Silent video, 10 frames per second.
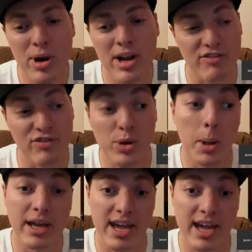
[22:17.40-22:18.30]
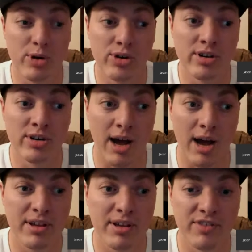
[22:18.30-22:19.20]
point, if you don't like Cam Newton,
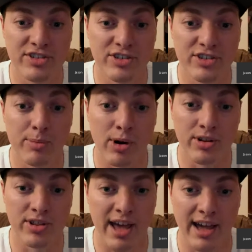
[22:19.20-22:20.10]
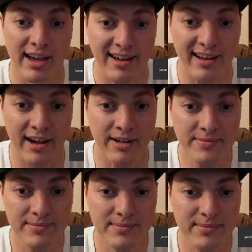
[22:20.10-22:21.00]
I'm convinced you're part of the KKK.
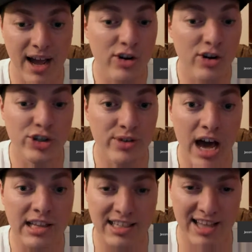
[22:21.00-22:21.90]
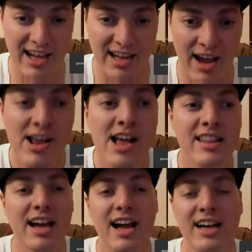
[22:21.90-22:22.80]
How could you not like that guy?
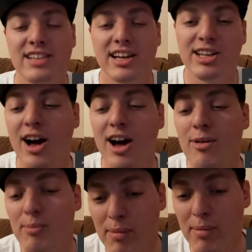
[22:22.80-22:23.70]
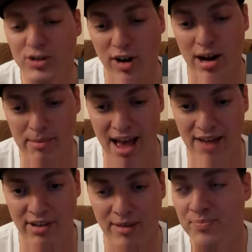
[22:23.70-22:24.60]
That guy's like, look how much fun I'm
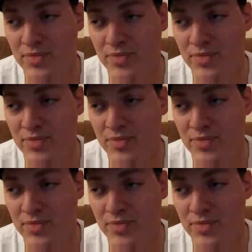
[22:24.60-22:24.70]
having.